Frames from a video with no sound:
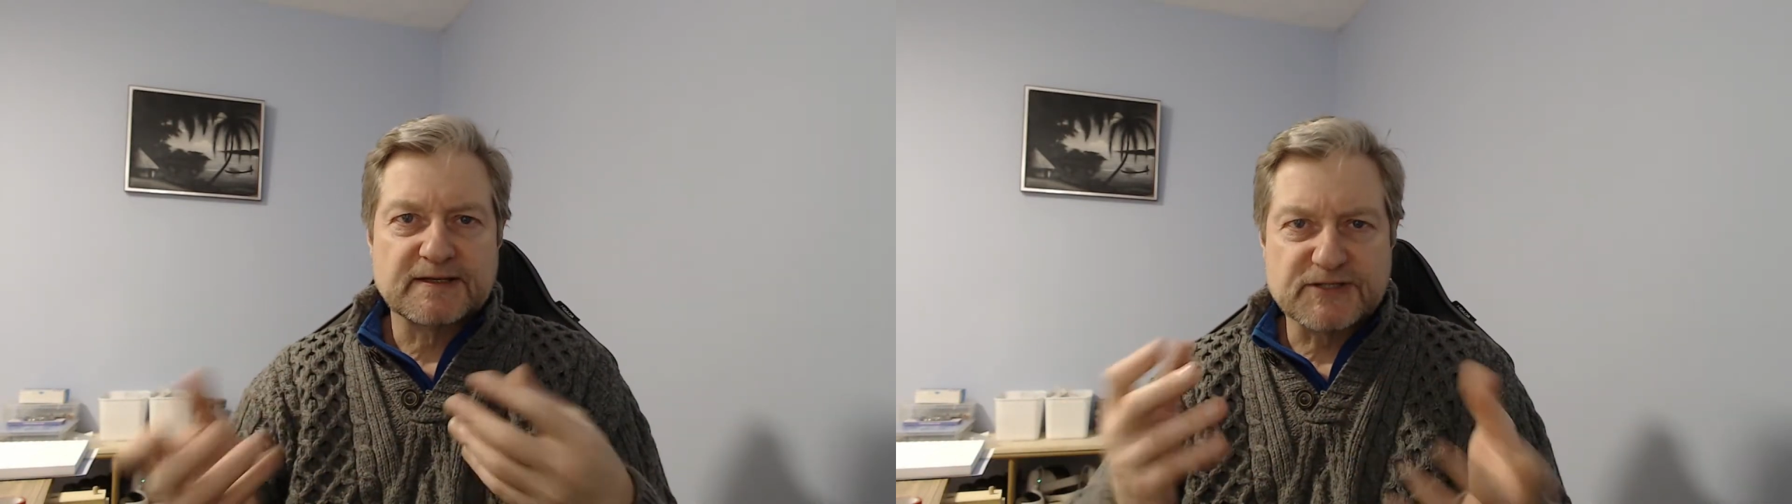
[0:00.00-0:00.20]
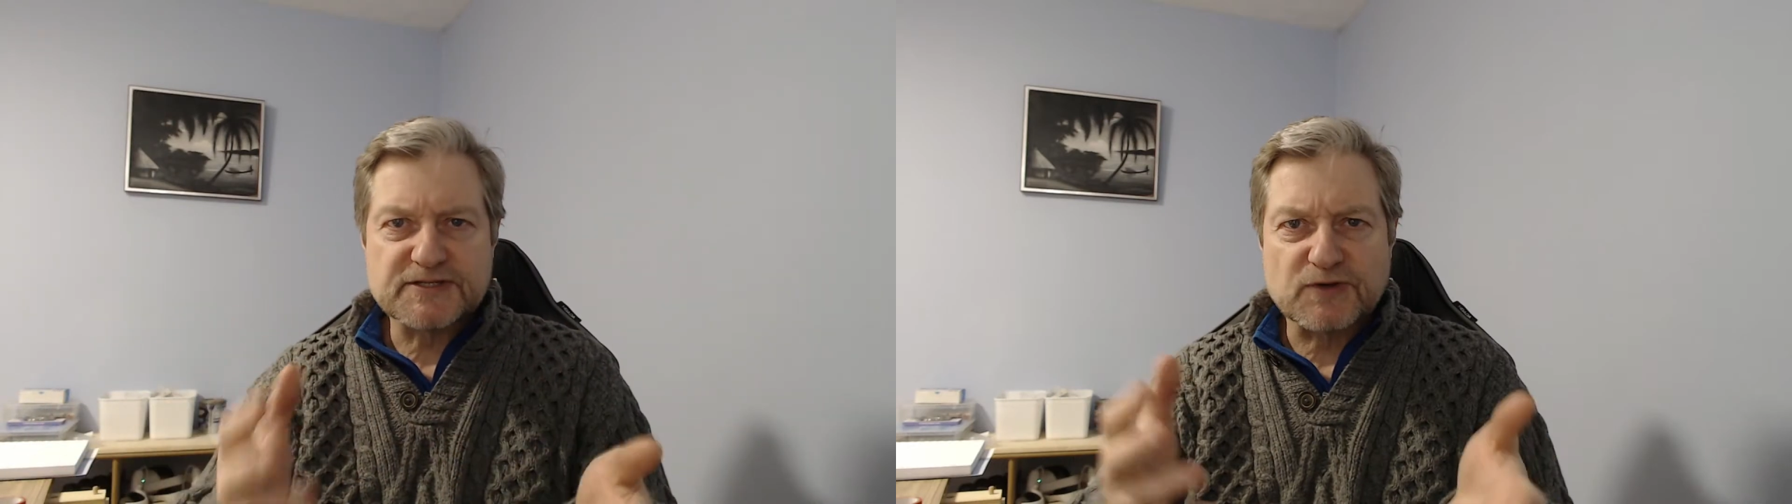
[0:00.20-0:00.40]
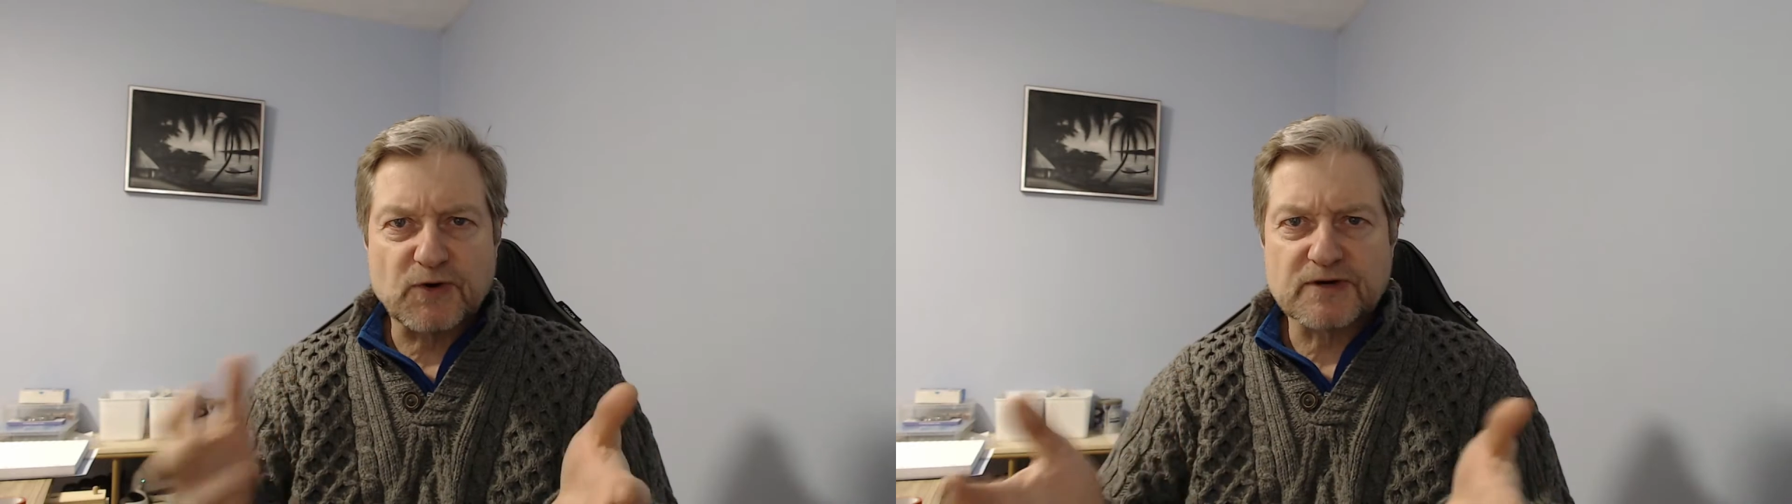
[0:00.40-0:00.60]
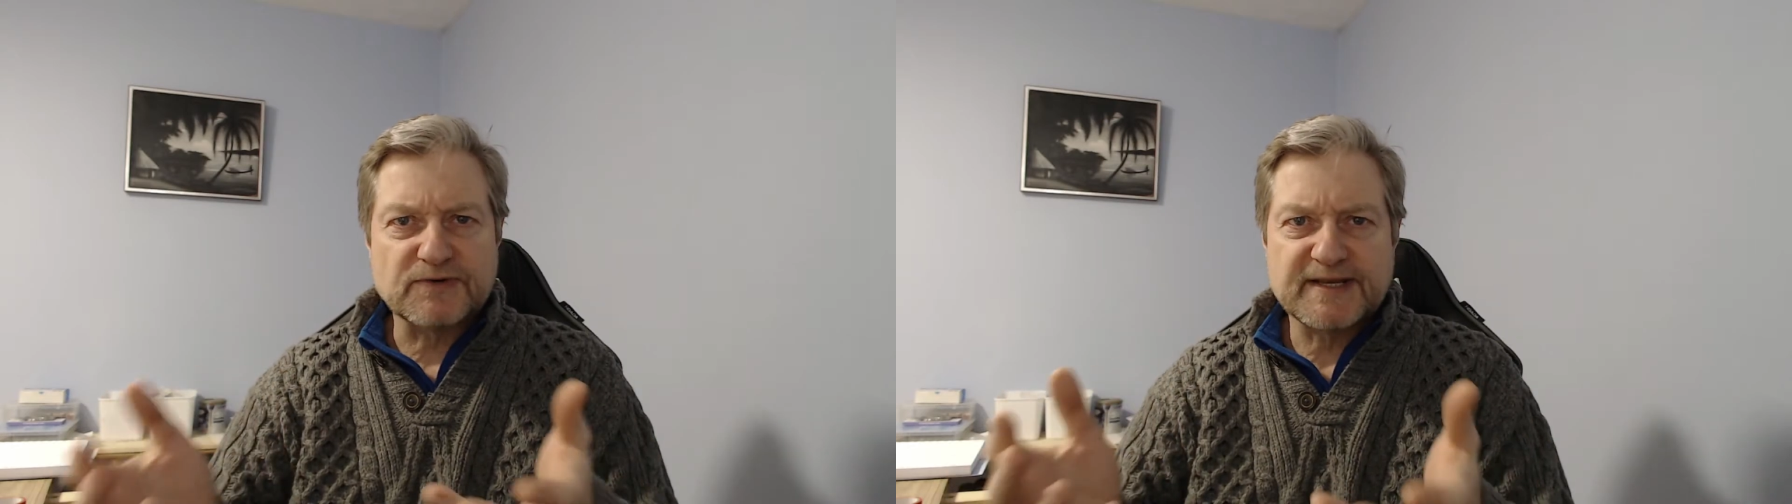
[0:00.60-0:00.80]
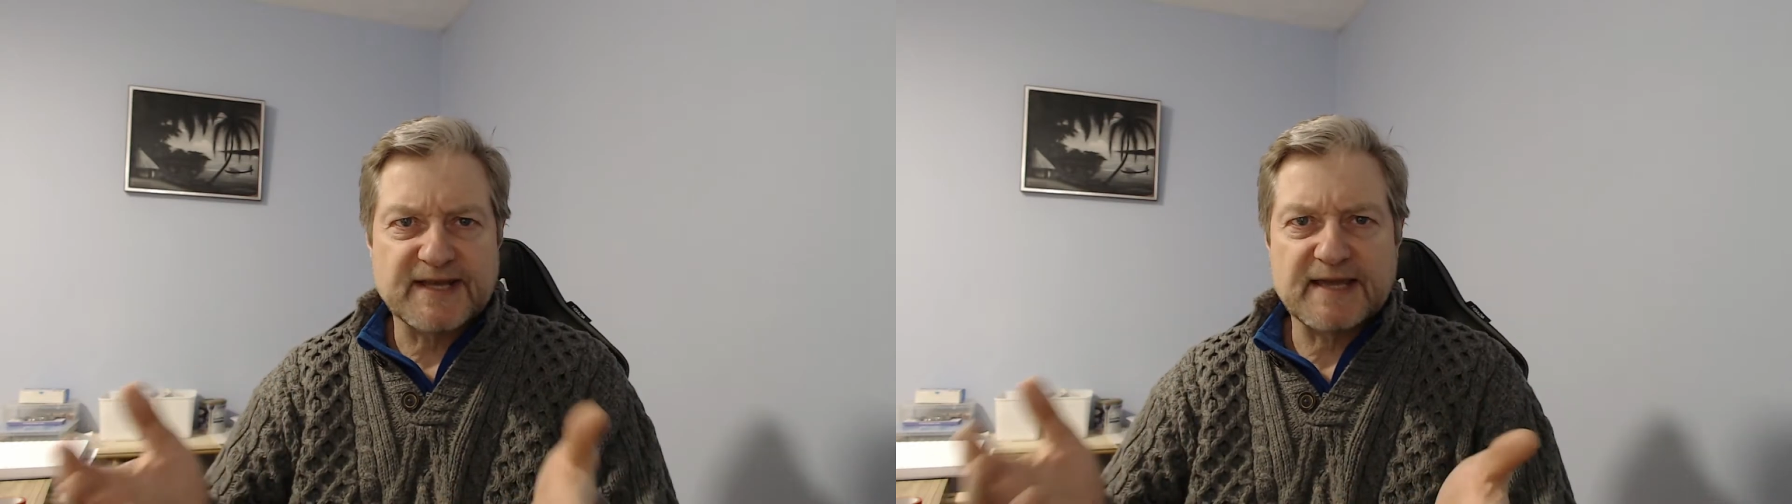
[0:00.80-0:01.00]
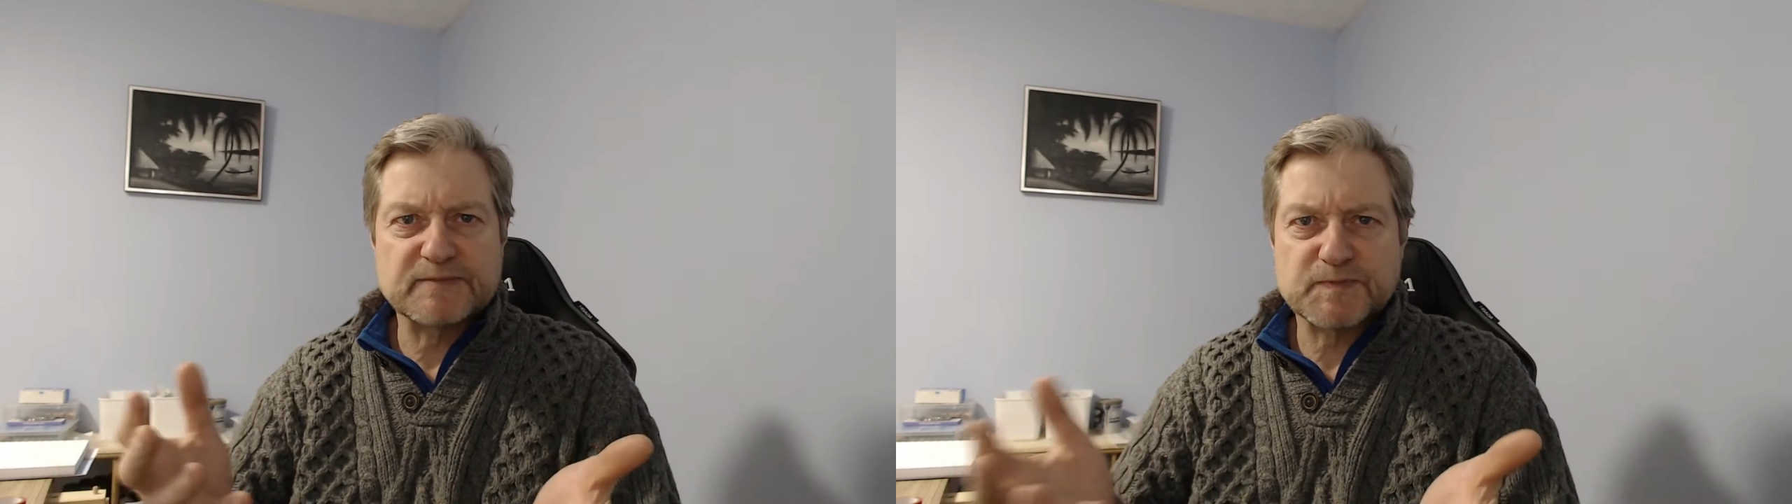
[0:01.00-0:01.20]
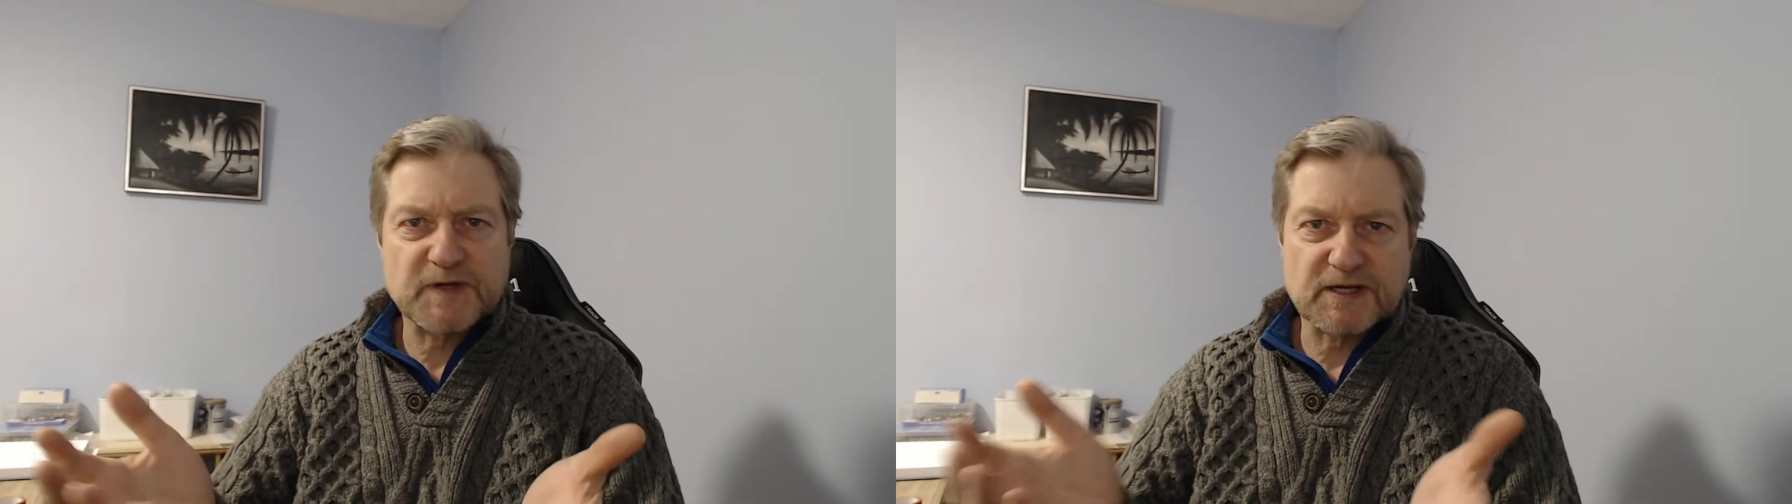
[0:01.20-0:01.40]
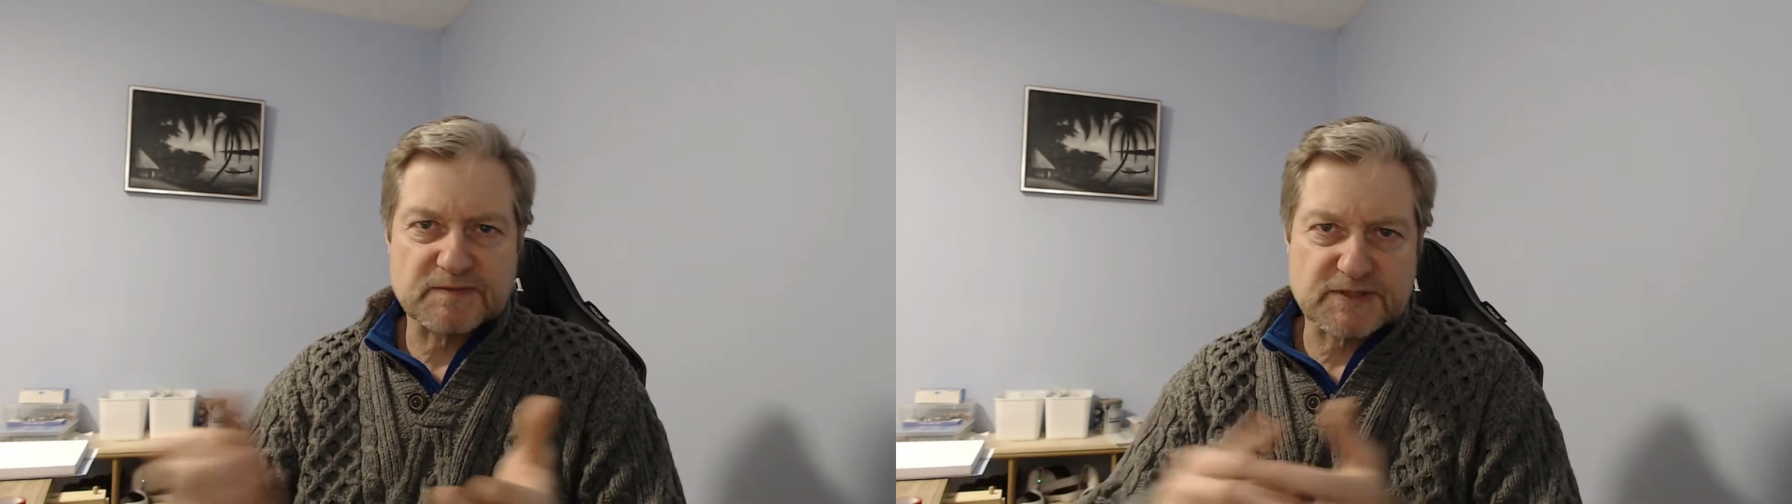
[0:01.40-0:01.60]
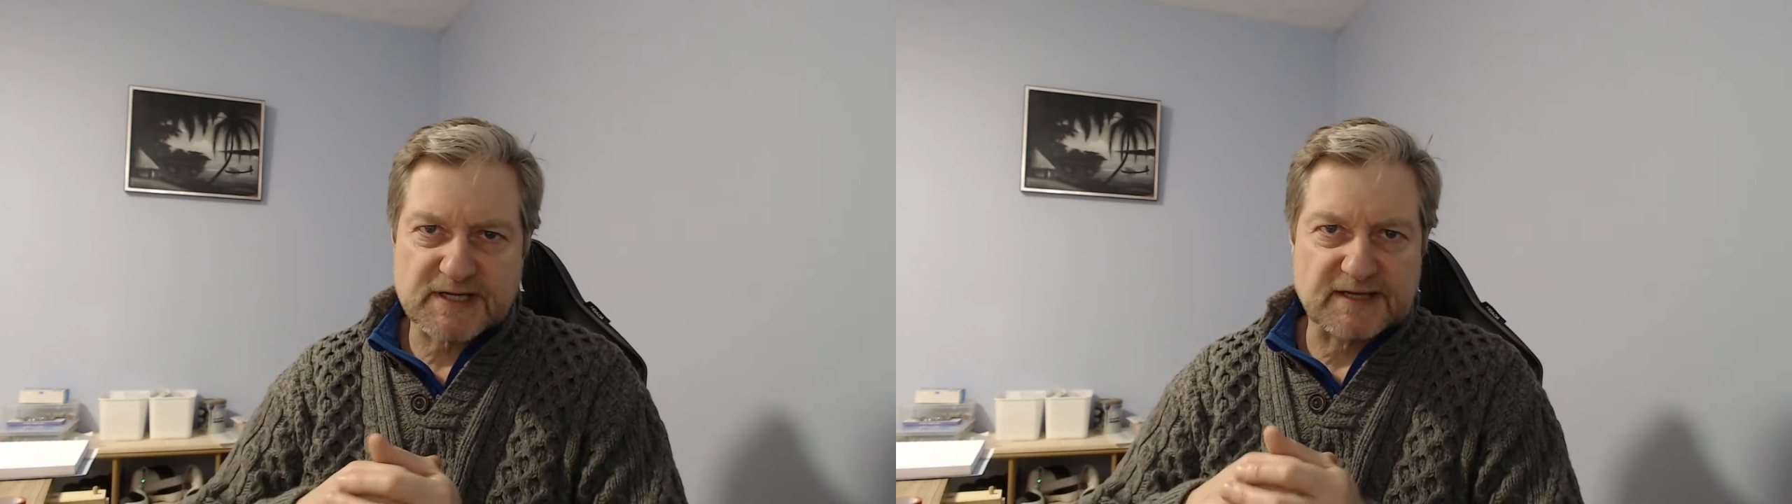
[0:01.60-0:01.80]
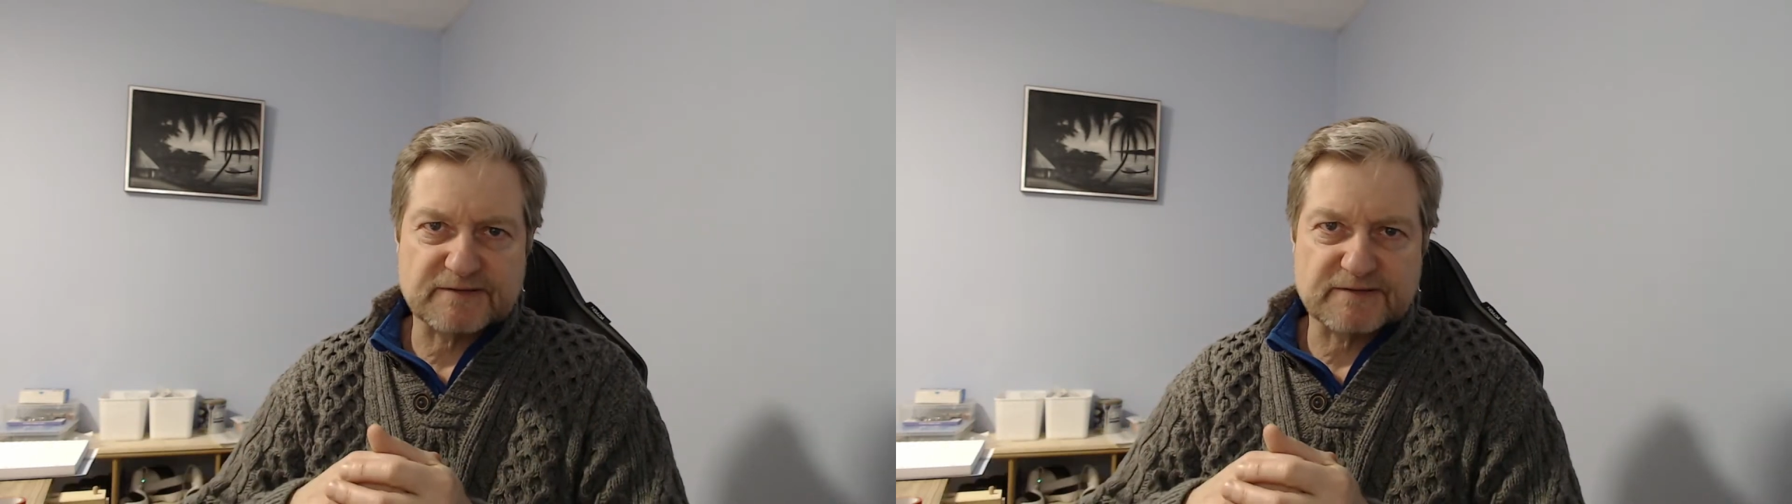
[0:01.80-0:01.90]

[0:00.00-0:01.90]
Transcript: just ordinary names becomes kind